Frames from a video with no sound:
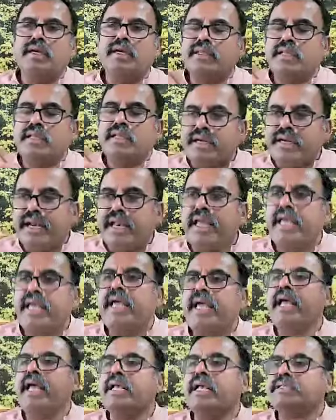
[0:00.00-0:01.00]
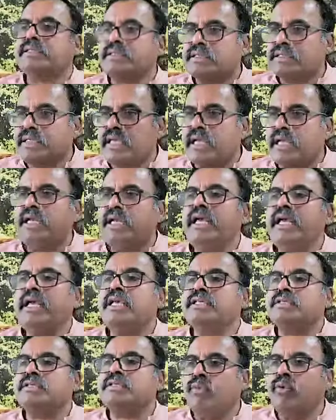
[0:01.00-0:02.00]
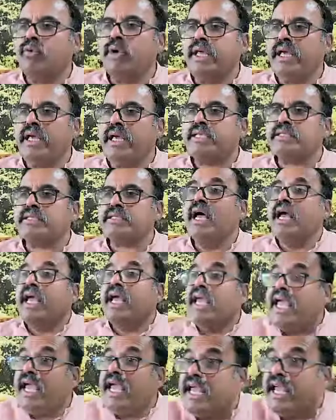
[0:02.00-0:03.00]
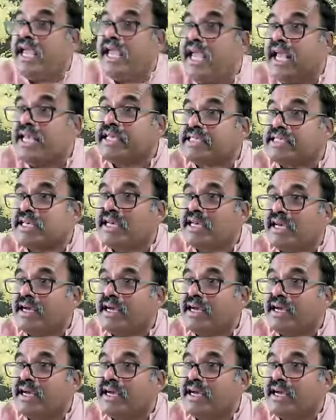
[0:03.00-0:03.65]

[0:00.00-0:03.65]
The tree is, sun is, moon is. He is.